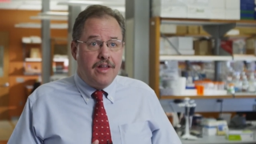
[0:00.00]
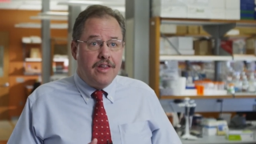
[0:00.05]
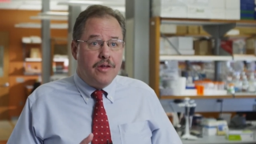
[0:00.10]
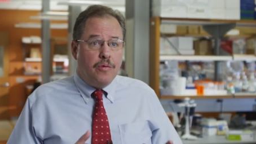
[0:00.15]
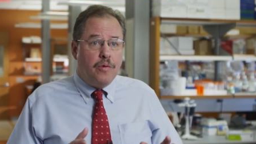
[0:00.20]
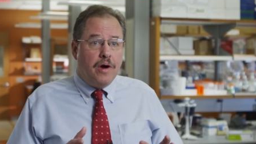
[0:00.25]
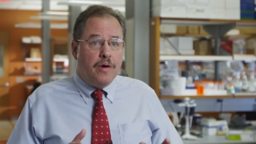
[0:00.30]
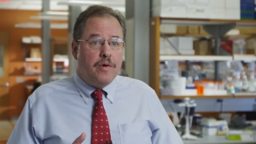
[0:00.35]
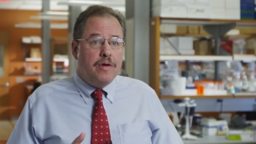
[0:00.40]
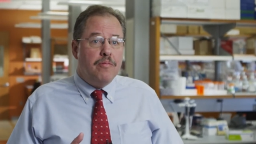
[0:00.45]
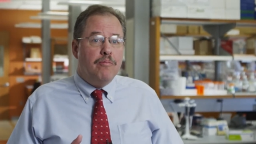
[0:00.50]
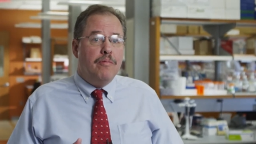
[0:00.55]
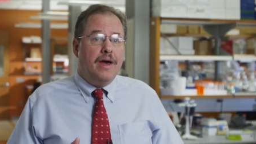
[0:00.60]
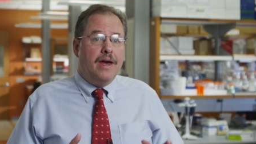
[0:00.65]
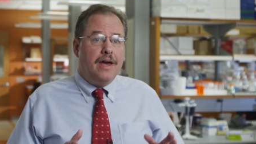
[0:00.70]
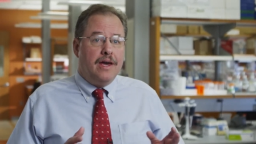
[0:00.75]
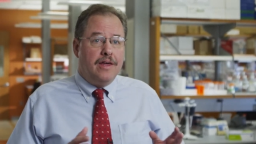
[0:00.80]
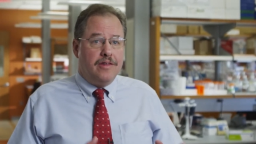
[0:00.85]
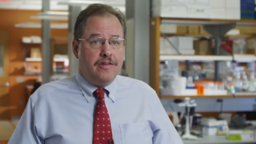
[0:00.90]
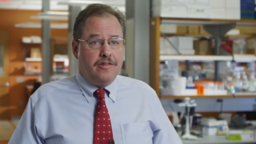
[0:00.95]
The way we
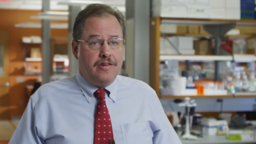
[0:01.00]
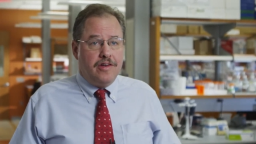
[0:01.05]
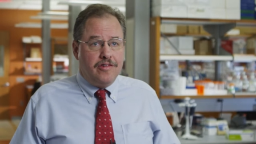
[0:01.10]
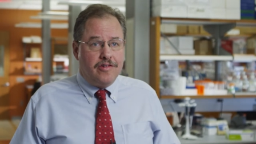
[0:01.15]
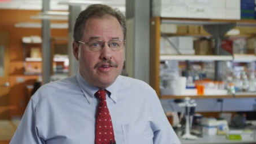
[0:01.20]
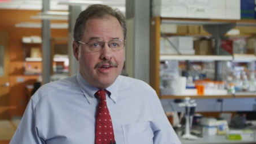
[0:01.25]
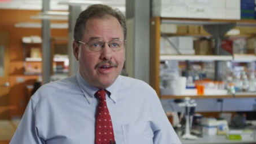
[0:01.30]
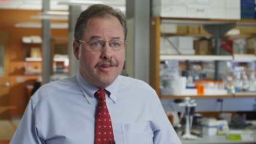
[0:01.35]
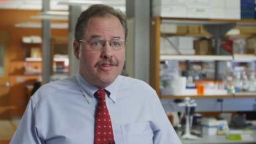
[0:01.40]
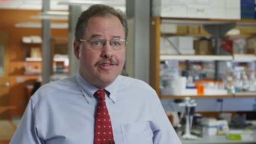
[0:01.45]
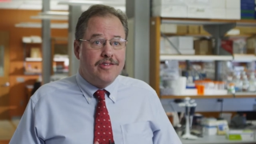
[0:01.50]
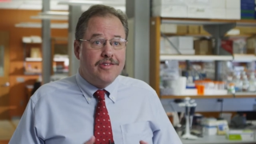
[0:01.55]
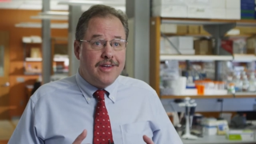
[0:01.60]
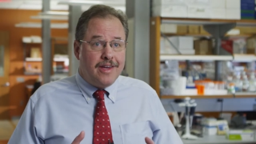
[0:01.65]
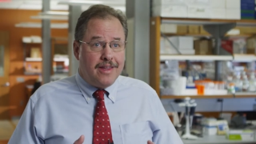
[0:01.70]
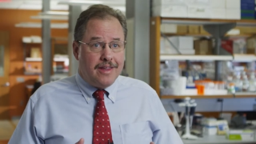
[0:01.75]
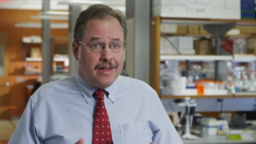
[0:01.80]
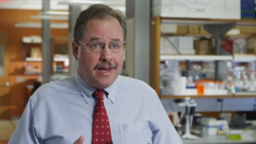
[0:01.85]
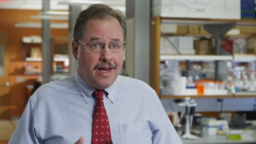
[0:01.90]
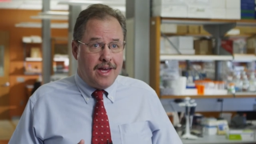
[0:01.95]
make the T cells
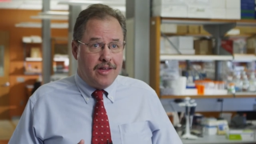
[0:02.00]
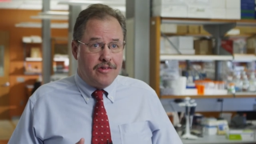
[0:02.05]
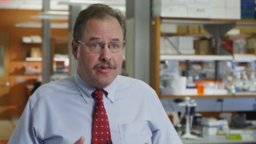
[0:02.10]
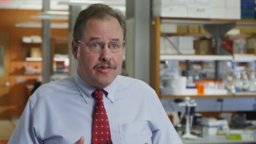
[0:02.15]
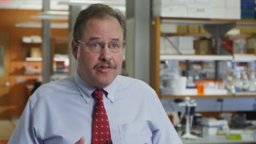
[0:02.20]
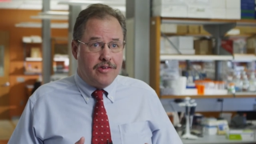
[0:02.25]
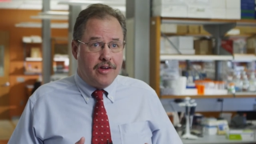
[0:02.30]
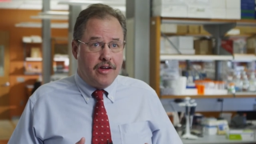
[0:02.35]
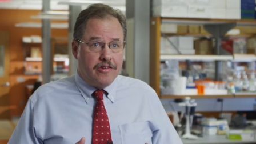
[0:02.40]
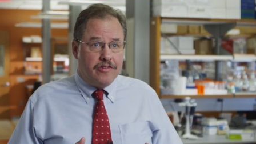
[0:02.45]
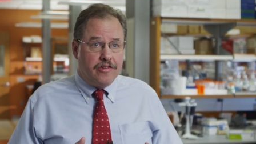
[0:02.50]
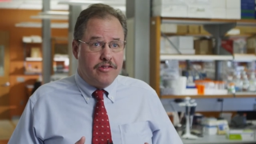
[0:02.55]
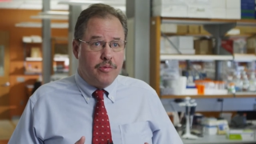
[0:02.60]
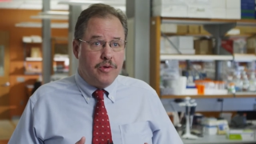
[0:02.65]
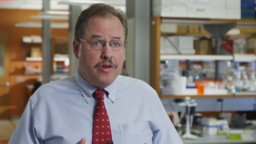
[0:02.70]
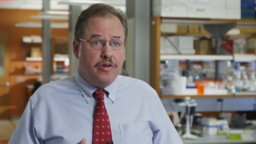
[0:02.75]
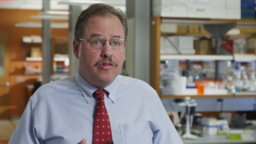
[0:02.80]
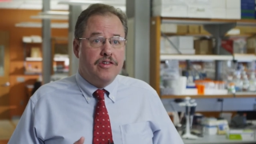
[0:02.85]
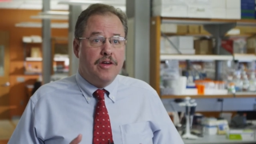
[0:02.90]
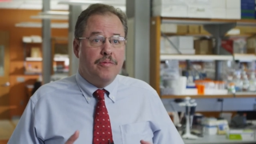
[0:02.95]
see the cancer cells is
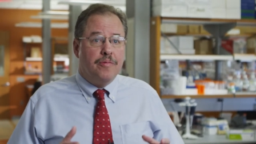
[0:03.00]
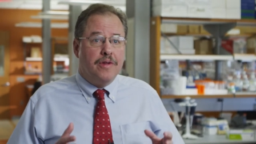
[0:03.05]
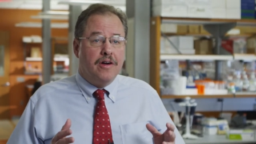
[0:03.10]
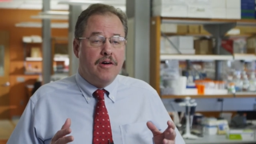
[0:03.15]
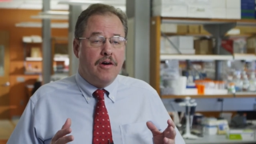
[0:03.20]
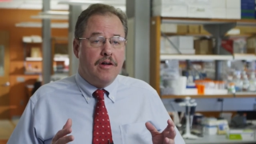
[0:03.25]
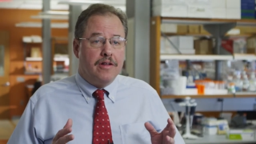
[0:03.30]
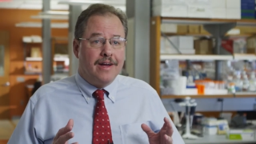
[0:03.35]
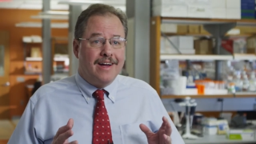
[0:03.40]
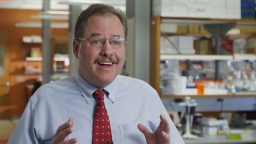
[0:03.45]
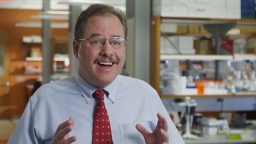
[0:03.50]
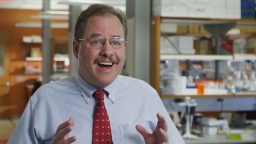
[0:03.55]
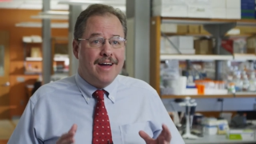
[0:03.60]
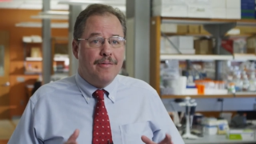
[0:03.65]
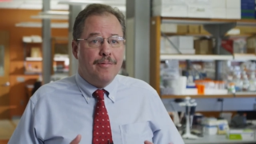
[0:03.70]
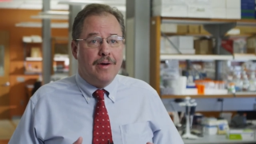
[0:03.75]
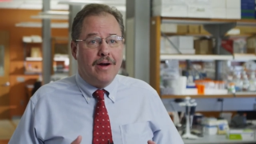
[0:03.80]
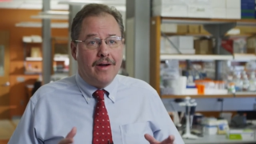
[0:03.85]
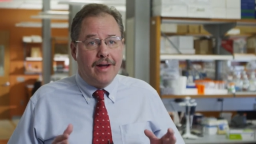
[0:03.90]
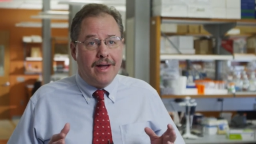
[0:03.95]
we use something called a
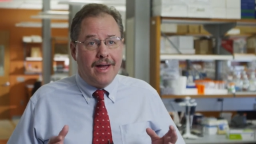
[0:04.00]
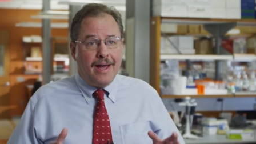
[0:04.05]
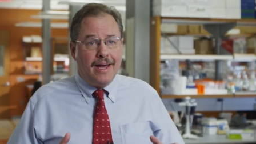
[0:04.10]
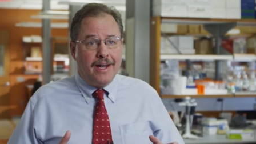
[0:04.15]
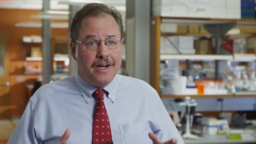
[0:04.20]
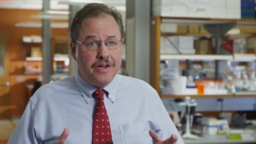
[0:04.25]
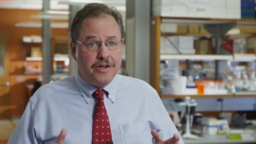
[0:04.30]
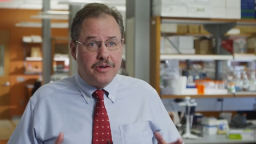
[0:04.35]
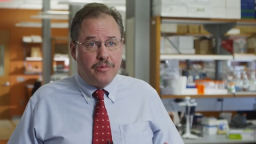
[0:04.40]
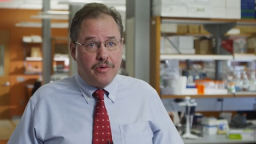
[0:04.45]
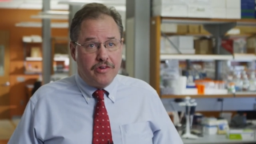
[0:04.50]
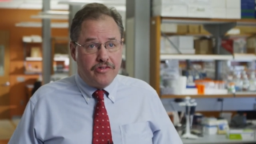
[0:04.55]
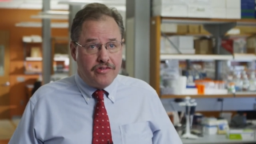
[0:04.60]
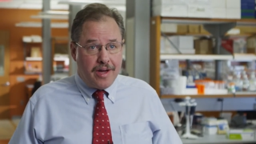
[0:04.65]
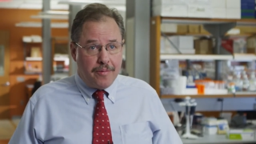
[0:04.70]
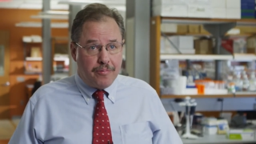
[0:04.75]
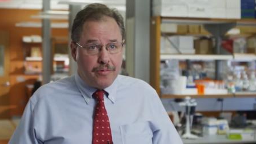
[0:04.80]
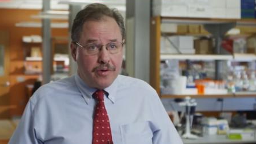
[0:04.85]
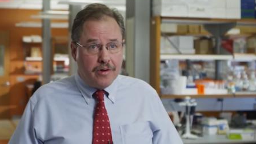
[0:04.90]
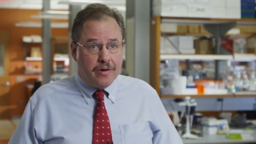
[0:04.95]
chimeric antigen
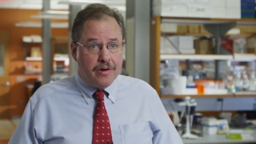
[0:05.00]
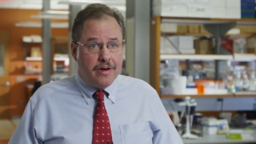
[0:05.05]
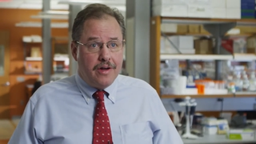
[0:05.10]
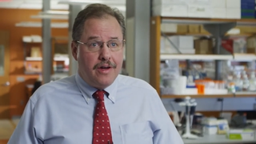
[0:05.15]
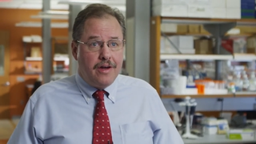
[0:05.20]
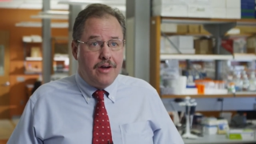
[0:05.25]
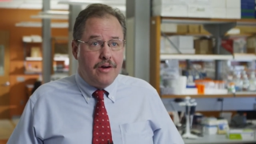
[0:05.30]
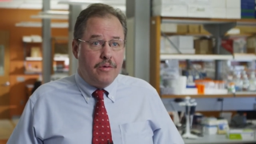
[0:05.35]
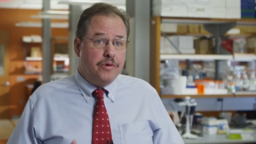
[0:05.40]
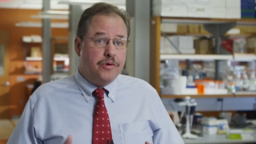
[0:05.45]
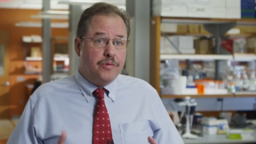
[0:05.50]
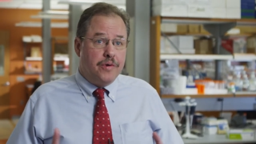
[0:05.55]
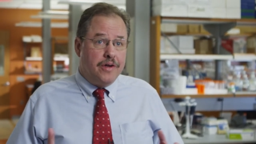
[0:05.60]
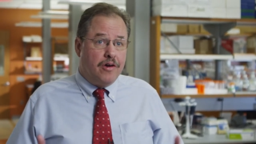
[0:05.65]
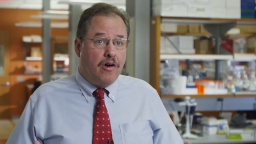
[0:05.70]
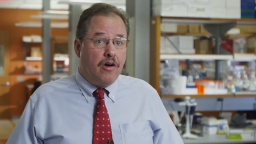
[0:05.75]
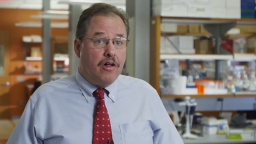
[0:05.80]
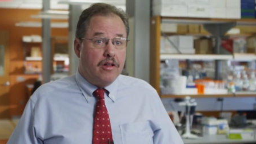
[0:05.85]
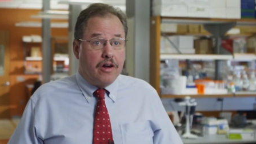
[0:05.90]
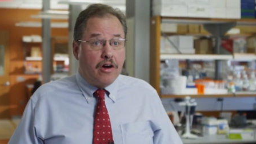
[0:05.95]
receptor, which we
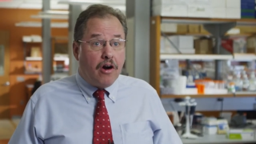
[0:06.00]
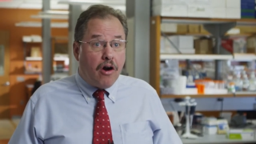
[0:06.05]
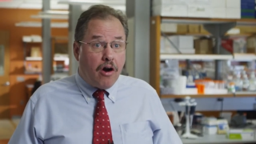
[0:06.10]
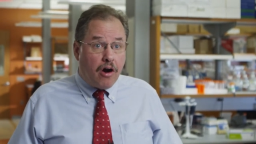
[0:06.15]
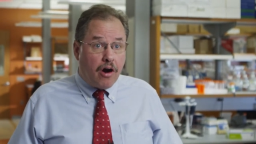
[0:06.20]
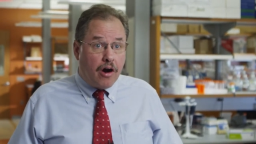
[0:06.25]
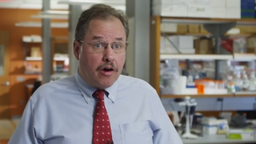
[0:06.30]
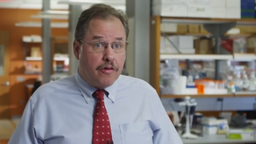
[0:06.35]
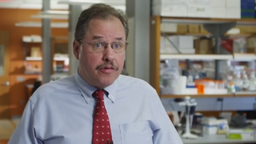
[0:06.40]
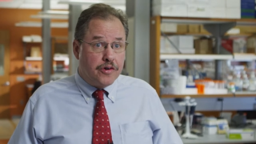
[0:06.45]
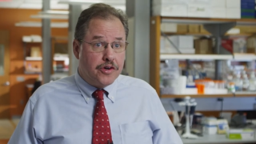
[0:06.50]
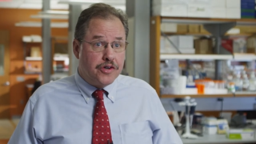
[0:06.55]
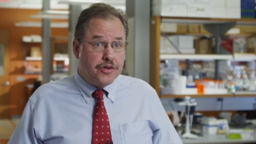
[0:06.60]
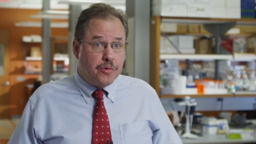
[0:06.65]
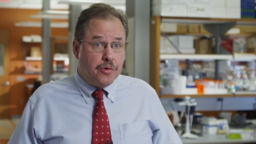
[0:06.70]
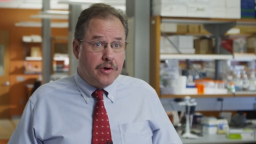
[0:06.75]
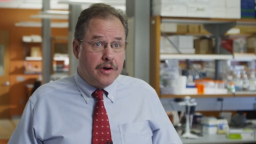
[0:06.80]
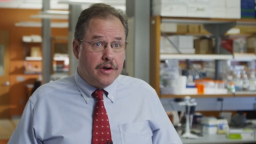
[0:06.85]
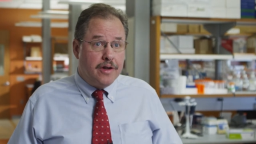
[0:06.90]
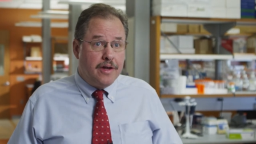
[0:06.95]
call a CAR for
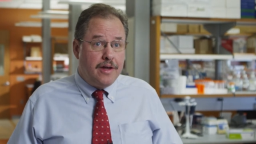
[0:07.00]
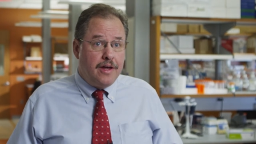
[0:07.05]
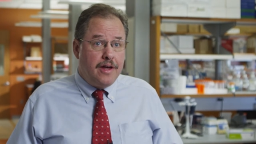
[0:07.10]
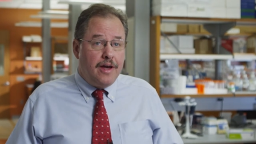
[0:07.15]
short.